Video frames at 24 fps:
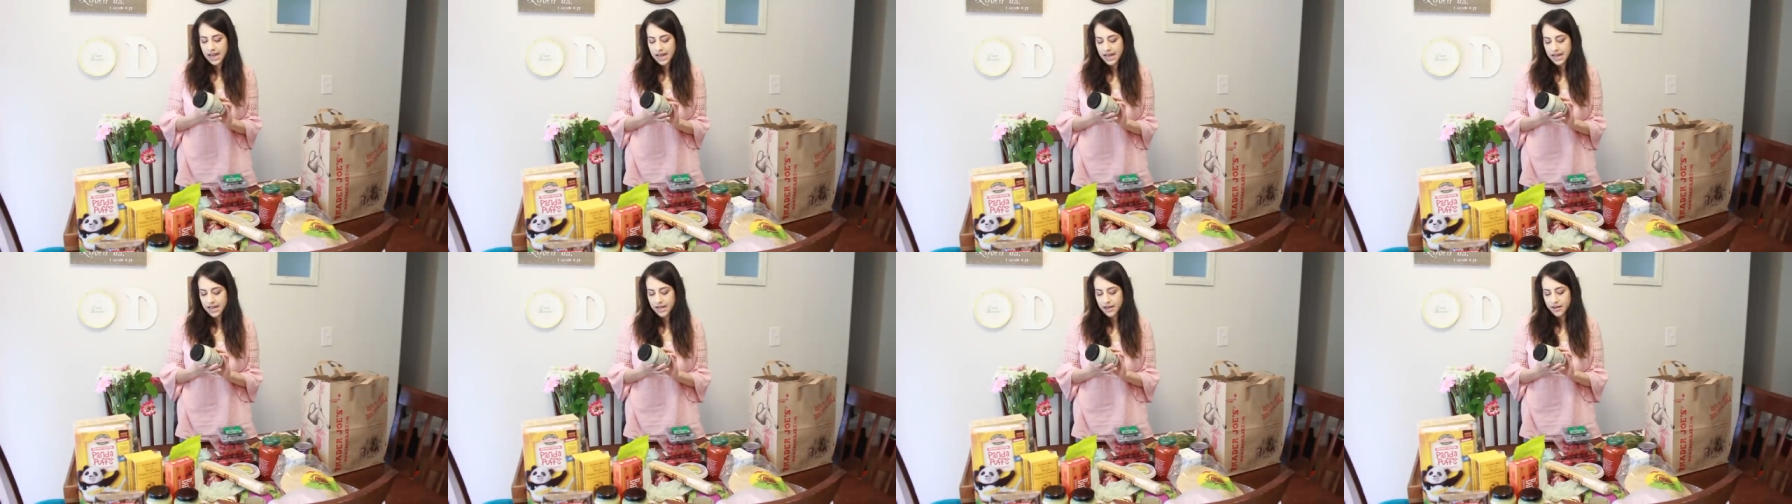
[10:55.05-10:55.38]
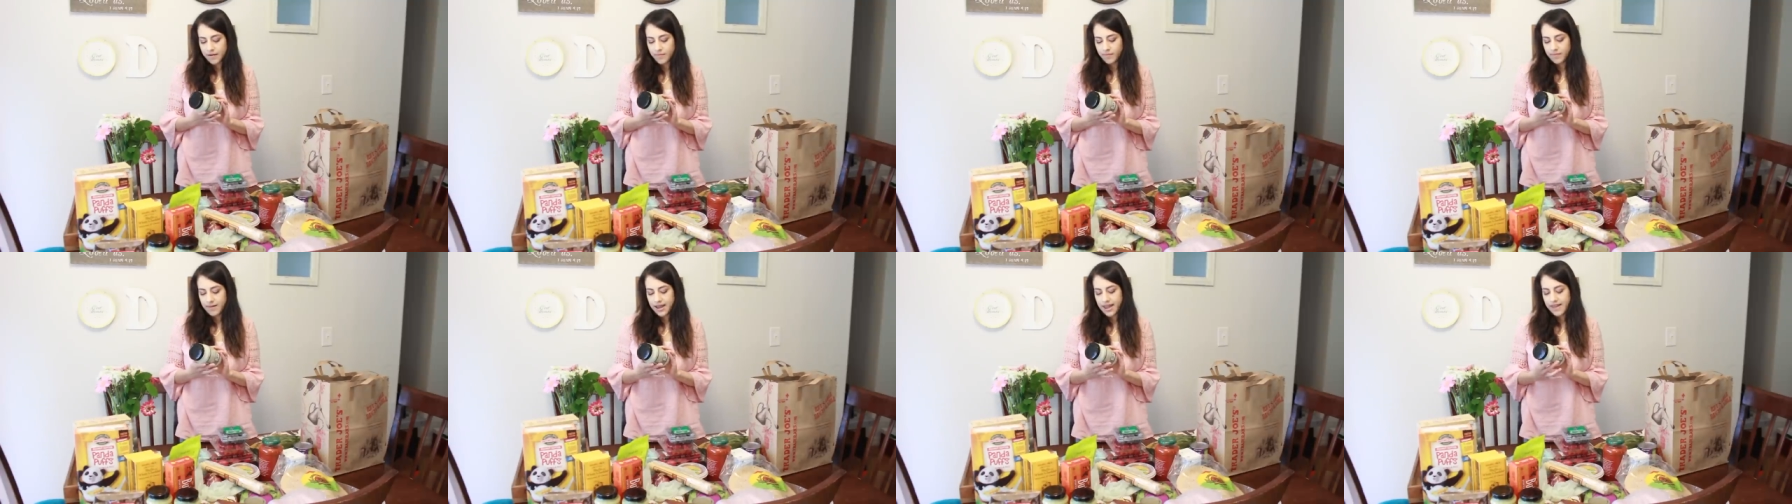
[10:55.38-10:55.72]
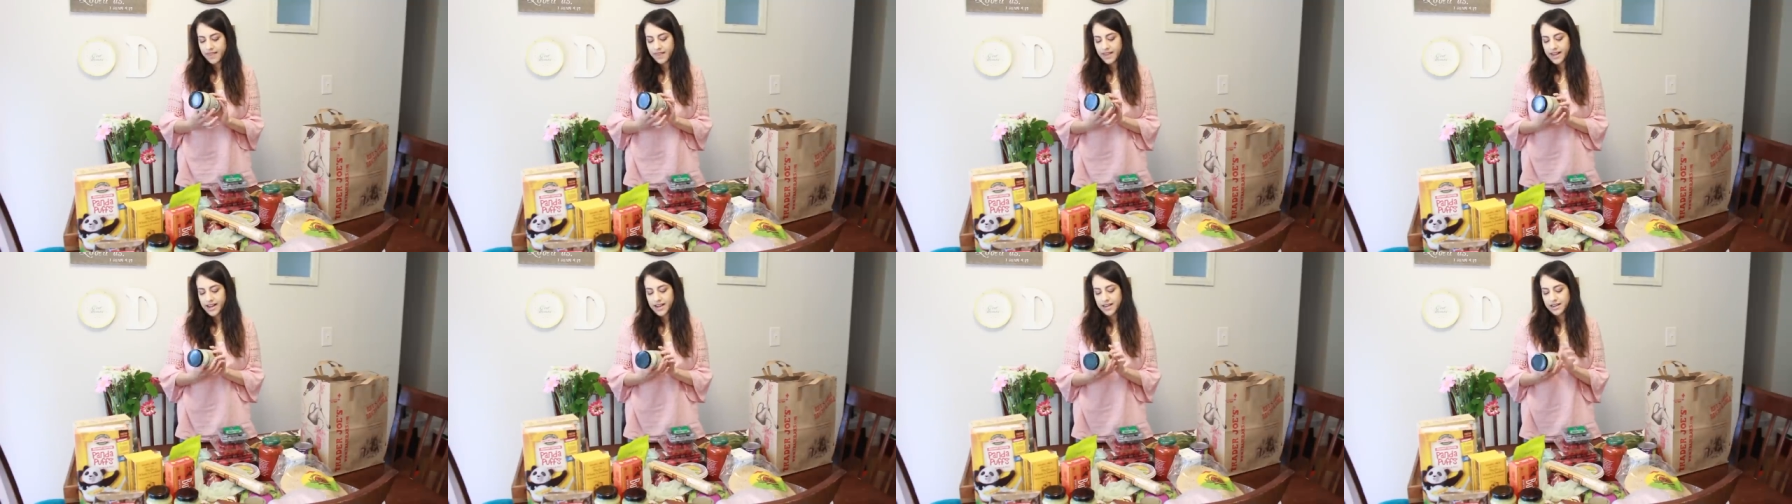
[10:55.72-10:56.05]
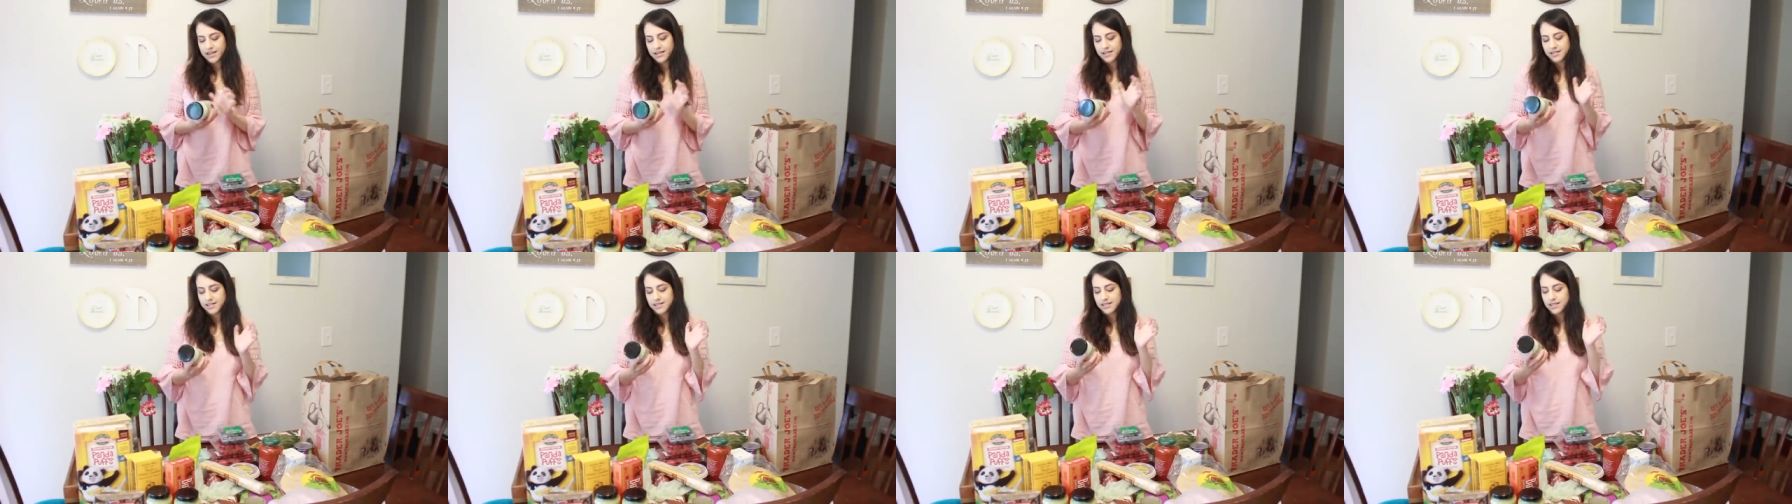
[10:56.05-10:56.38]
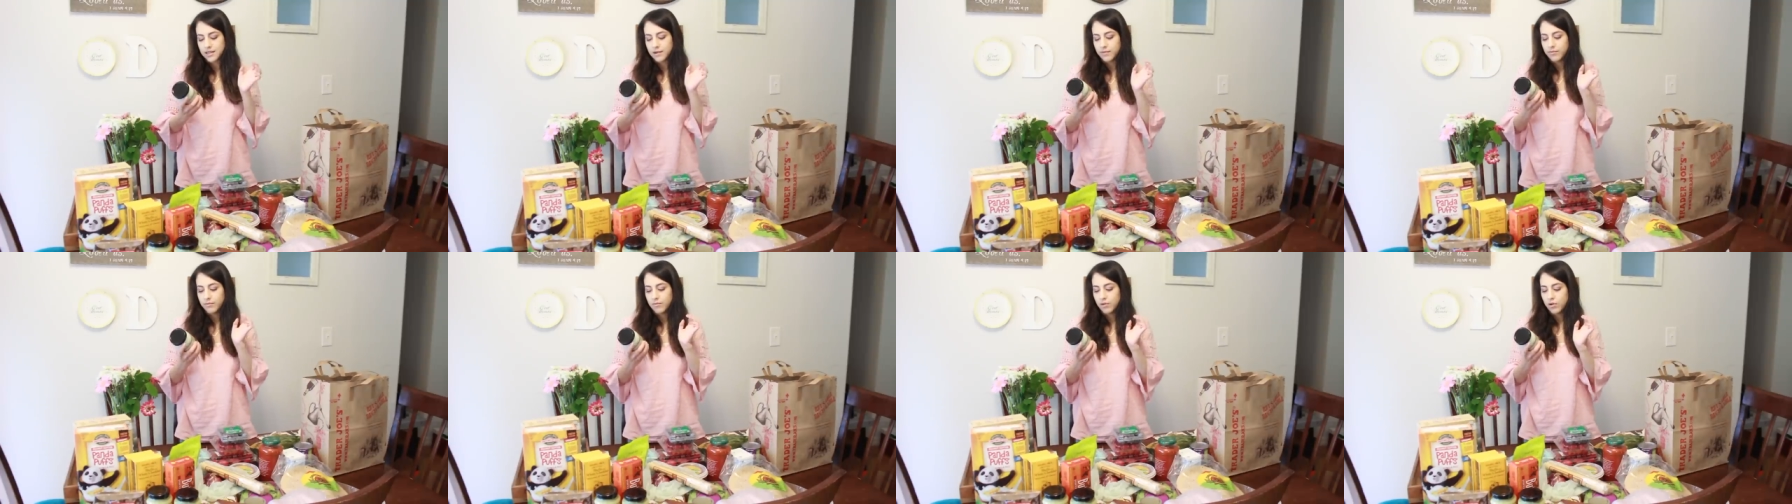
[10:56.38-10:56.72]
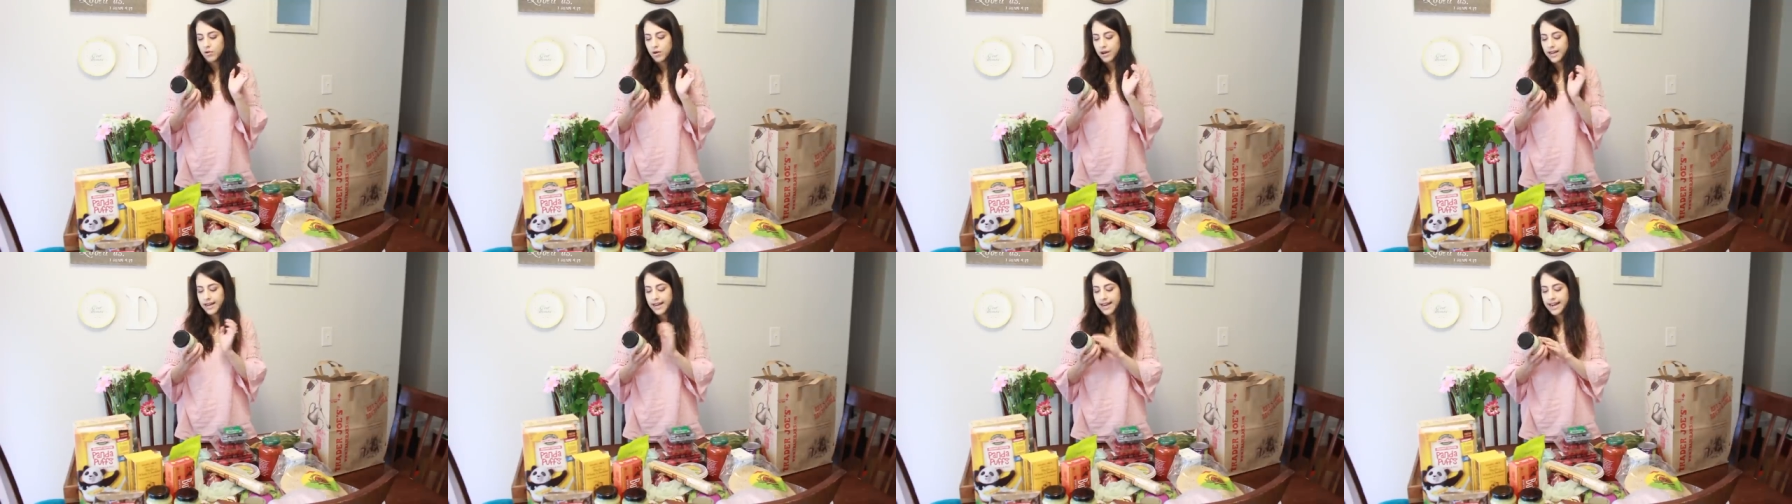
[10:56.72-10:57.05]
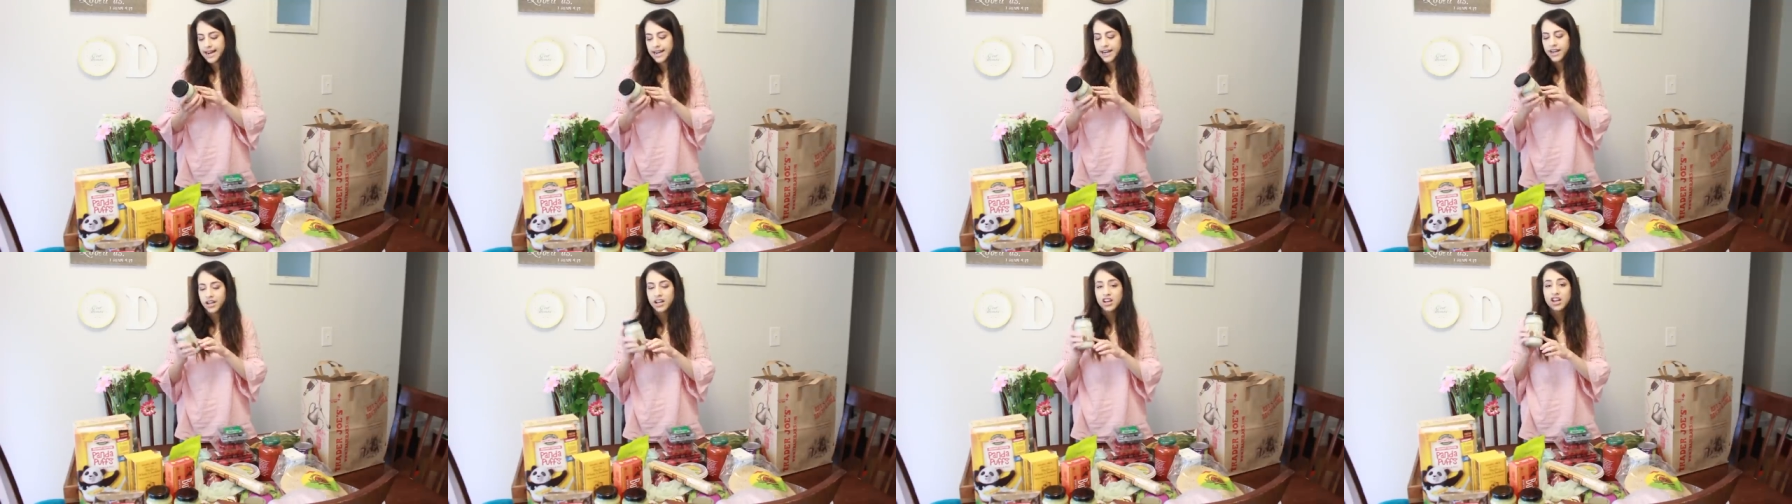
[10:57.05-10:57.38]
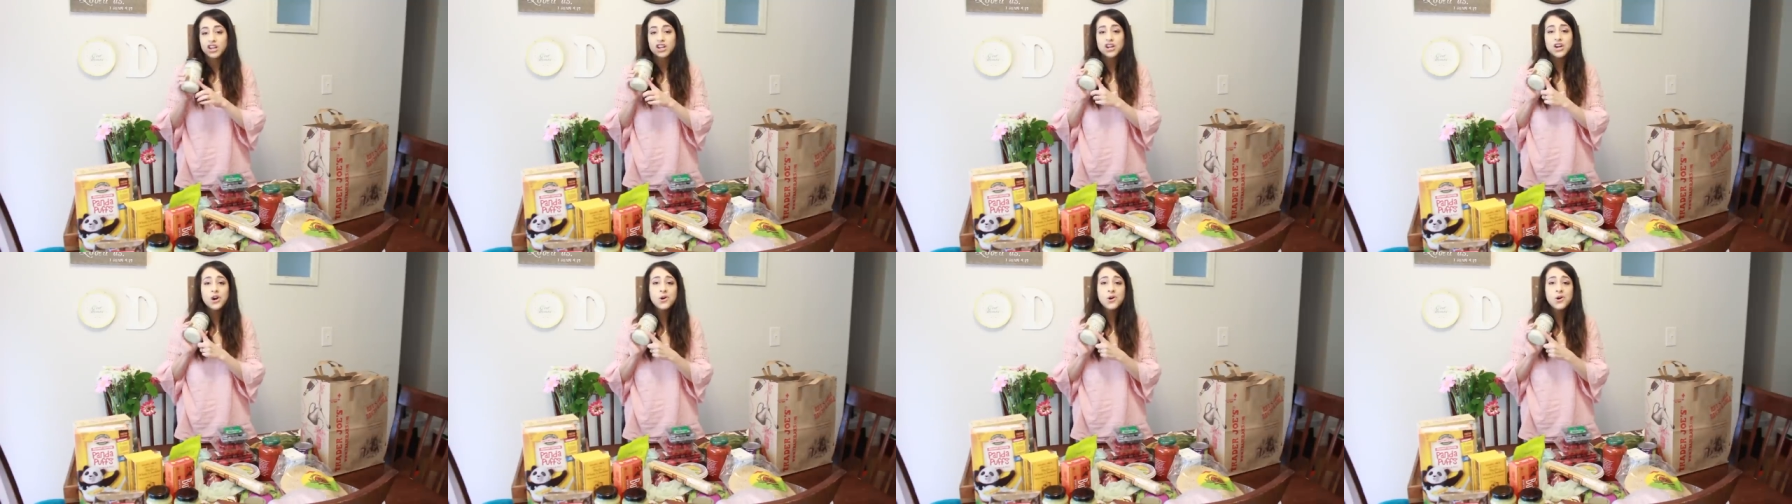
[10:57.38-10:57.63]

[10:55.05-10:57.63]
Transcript: Um, and then some organic